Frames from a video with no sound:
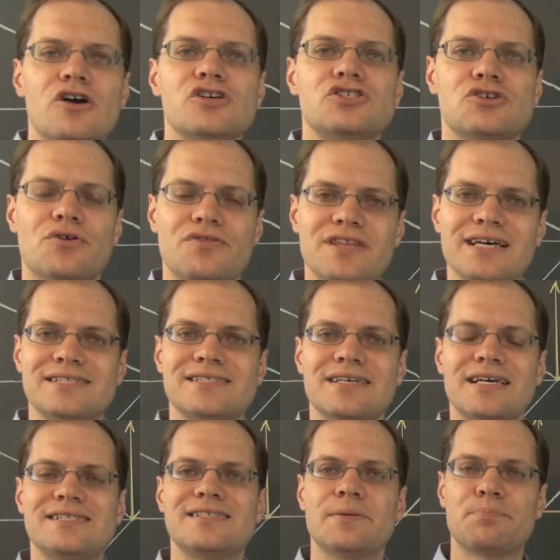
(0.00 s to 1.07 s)
So this
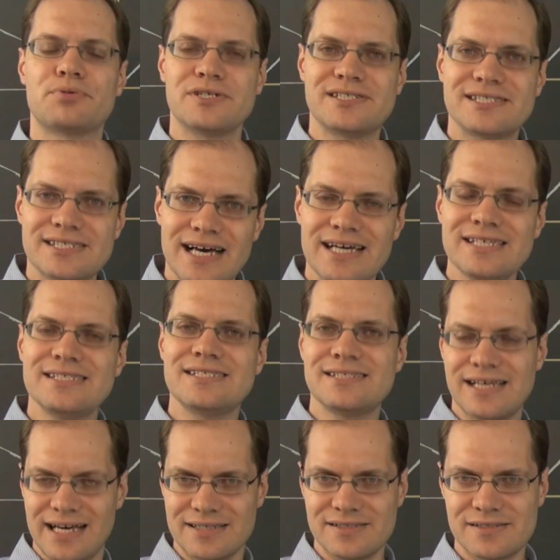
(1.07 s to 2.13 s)
is the precise
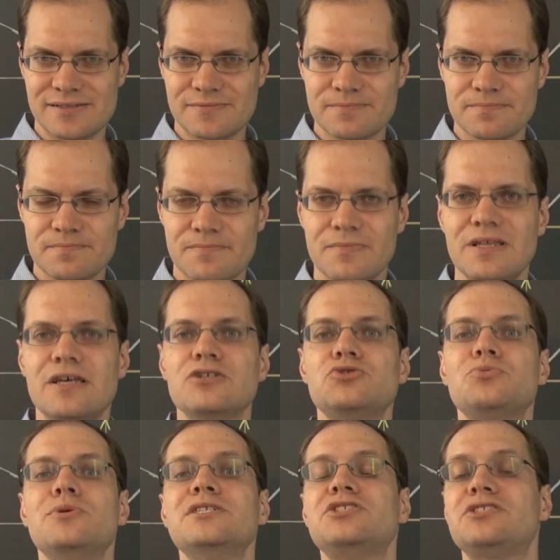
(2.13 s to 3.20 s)
sense in
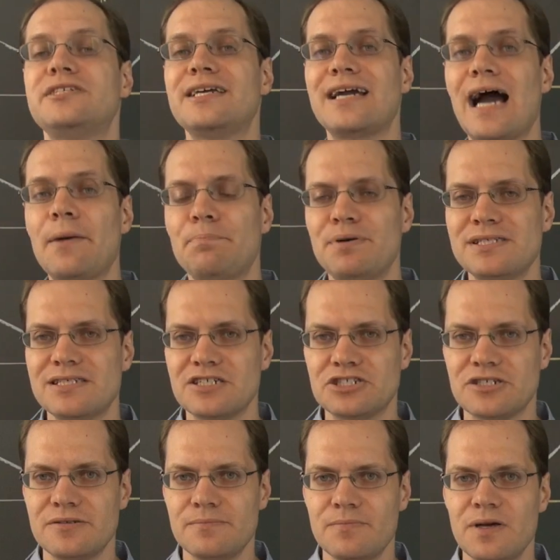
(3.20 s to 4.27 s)
which
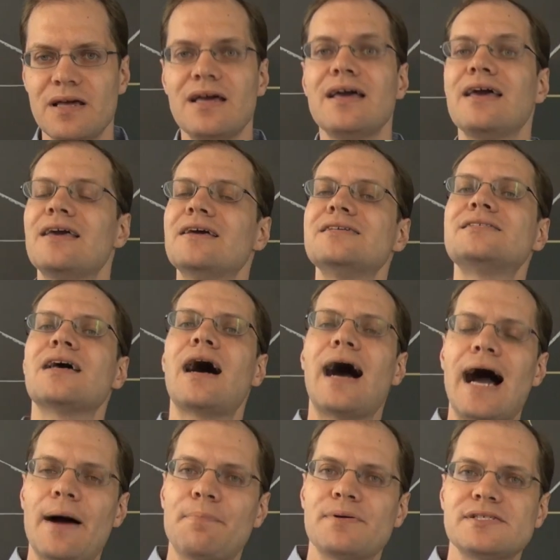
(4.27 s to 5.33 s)
decomposition is
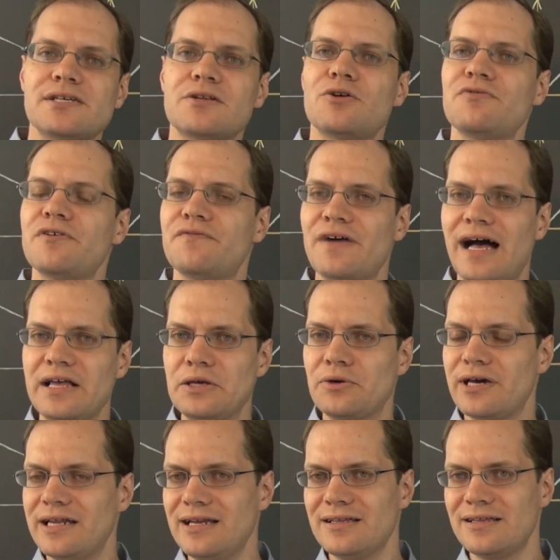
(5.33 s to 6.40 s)
opposite of
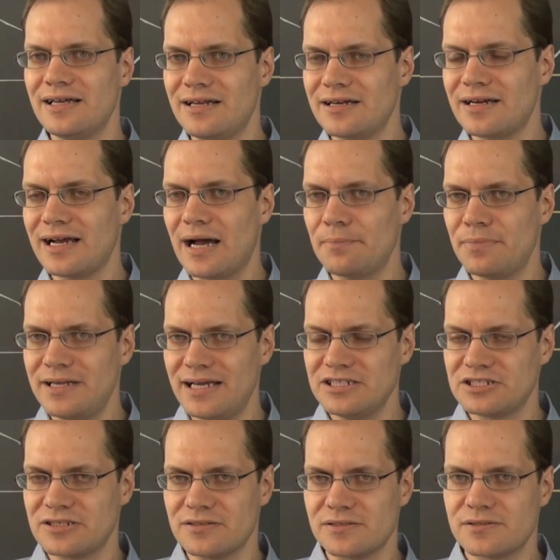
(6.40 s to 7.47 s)
evaluating linear
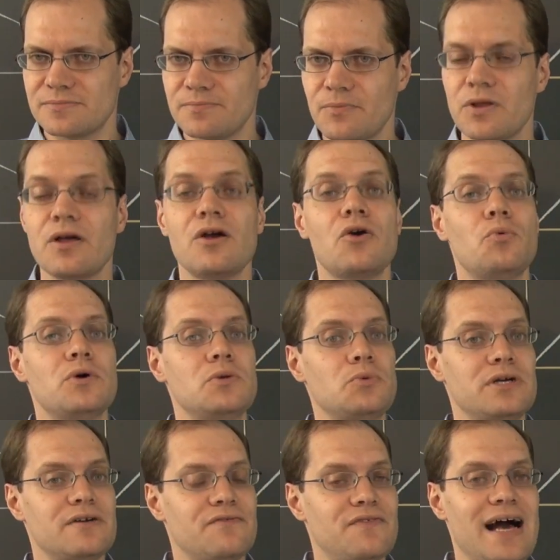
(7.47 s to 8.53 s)
combinations. When
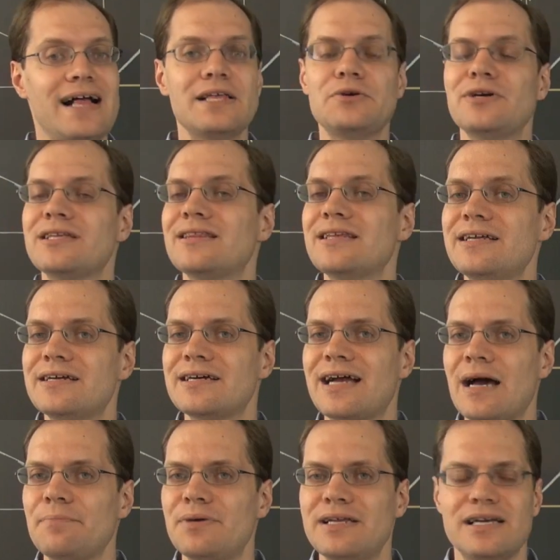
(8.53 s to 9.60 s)
we evaluate linear
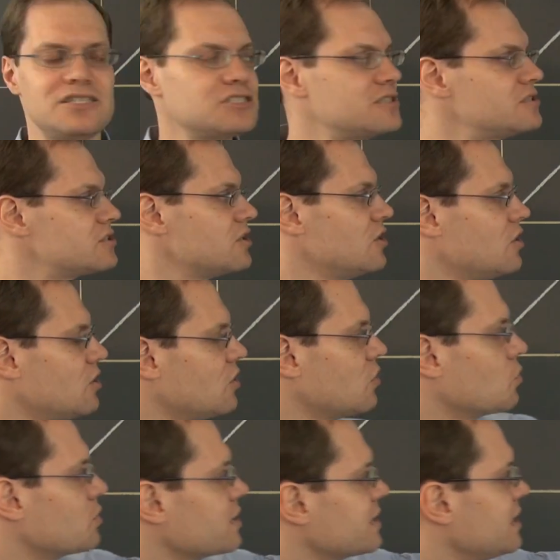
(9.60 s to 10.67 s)
combinations,
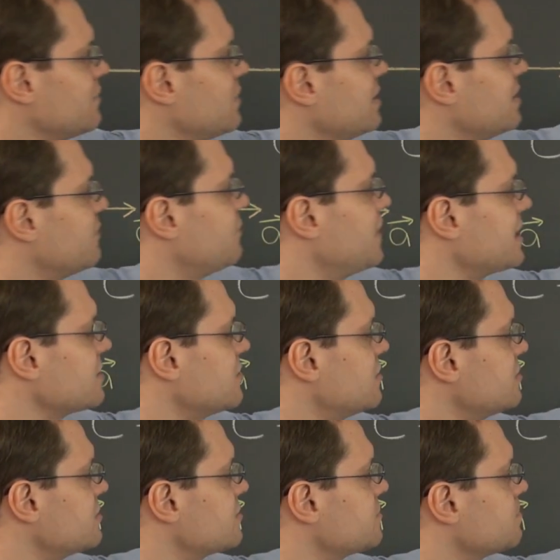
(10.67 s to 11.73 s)
we're given the
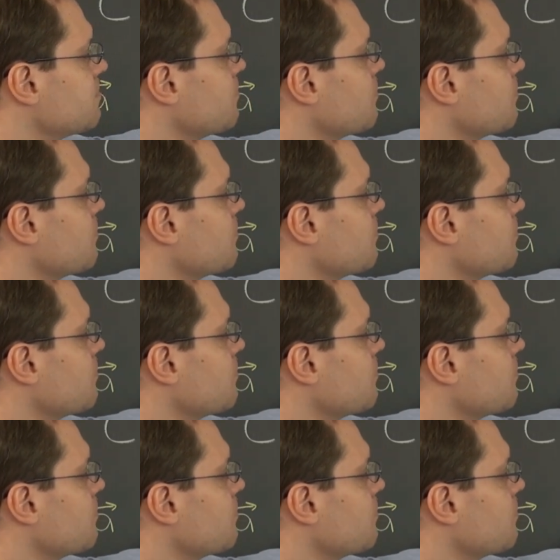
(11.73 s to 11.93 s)
vectors